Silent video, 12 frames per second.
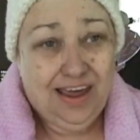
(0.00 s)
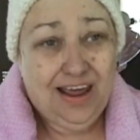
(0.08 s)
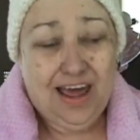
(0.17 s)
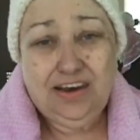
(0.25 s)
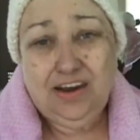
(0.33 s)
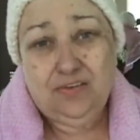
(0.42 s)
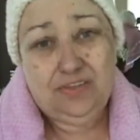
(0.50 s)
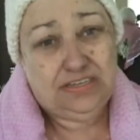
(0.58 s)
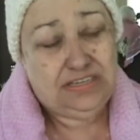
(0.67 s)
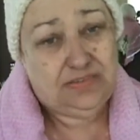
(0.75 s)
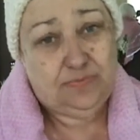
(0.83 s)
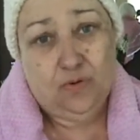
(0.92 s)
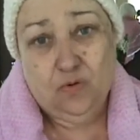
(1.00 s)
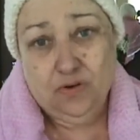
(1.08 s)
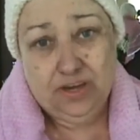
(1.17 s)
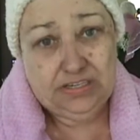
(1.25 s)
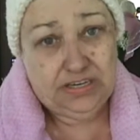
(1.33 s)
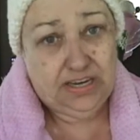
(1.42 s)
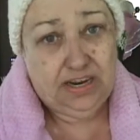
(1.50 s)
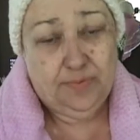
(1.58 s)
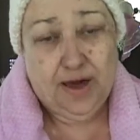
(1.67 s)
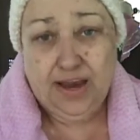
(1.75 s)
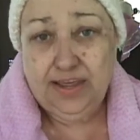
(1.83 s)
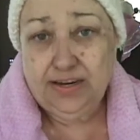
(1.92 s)
And I know this is boring to
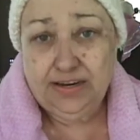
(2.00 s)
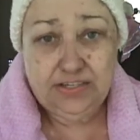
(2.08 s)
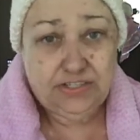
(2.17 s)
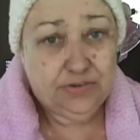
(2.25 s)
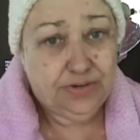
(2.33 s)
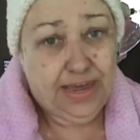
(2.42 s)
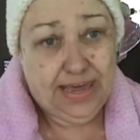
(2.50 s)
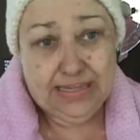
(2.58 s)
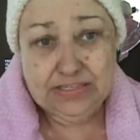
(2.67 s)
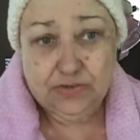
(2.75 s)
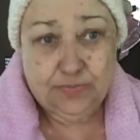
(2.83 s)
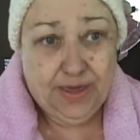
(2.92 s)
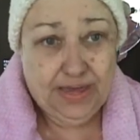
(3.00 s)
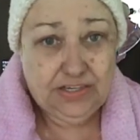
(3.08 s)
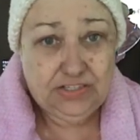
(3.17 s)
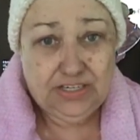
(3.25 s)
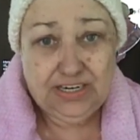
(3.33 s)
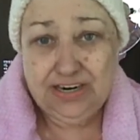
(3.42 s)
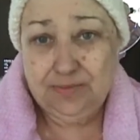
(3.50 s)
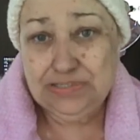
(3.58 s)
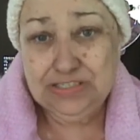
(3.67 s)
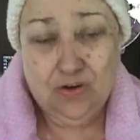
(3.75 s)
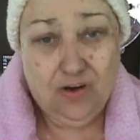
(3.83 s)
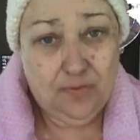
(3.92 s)
anybody unless you're a cancer patient, and
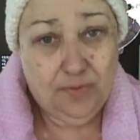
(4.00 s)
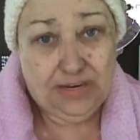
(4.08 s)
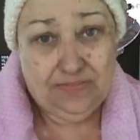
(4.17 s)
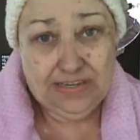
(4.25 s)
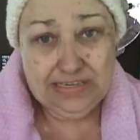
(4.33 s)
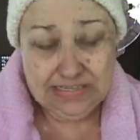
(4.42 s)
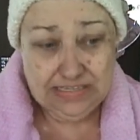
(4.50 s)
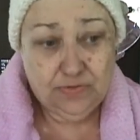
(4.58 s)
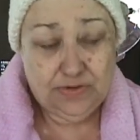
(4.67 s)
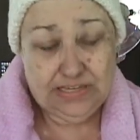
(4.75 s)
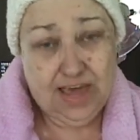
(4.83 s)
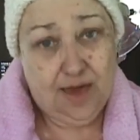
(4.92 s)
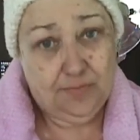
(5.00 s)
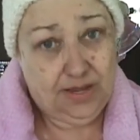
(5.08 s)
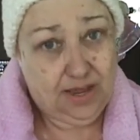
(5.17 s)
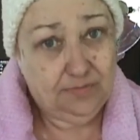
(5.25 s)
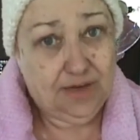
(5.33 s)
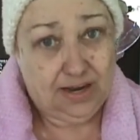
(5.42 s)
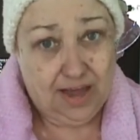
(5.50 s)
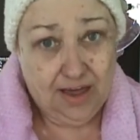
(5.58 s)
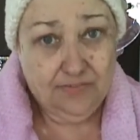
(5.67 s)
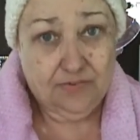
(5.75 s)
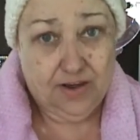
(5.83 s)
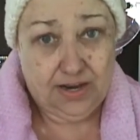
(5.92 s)
I'm sorry, but this is what's happening in my
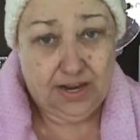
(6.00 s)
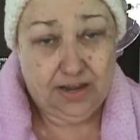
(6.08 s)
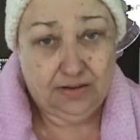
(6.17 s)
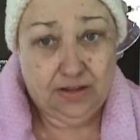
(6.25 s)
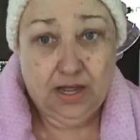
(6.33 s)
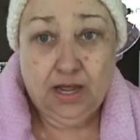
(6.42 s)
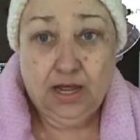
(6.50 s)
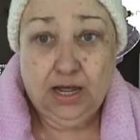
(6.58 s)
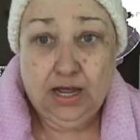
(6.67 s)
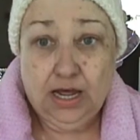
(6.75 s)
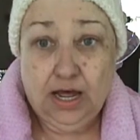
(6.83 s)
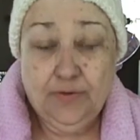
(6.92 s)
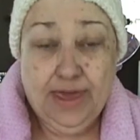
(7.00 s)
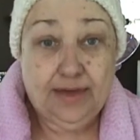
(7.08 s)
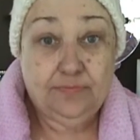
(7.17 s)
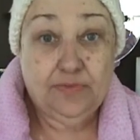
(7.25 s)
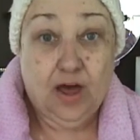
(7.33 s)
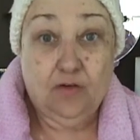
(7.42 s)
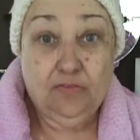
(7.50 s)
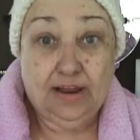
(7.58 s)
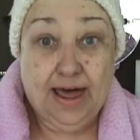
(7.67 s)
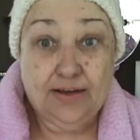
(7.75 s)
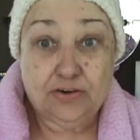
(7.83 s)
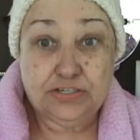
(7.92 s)
life right now. Okay, on the
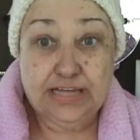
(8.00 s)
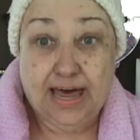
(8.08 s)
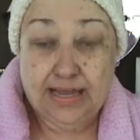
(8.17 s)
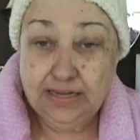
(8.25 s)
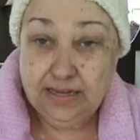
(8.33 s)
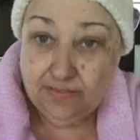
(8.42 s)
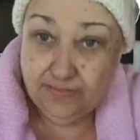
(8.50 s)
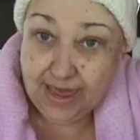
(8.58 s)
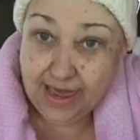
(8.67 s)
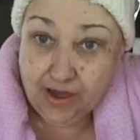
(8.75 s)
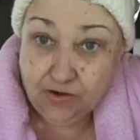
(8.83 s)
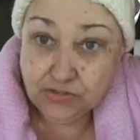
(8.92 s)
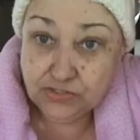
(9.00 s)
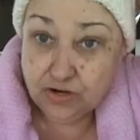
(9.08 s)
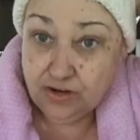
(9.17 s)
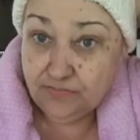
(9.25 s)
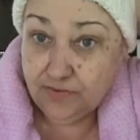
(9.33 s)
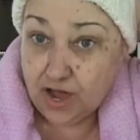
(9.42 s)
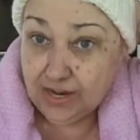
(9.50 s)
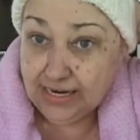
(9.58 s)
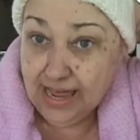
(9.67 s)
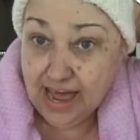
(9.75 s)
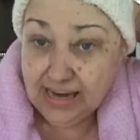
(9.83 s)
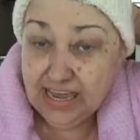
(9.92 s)
lighter side, the hair started
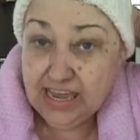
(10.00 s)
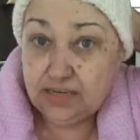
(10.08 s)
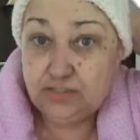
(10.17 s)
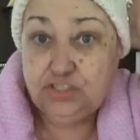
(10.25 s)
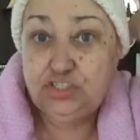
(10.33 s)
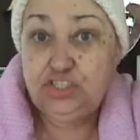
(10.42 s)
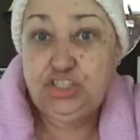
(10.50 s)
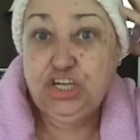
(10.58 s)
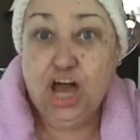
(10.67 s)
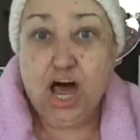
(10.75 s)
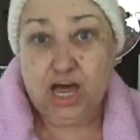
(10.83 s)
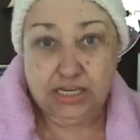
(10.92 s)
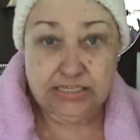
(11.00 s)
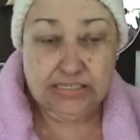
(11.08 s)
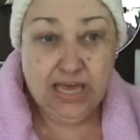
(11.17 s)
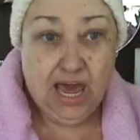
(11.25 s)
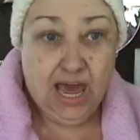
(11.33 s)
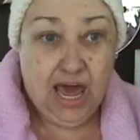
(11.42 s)
falling out in chunks.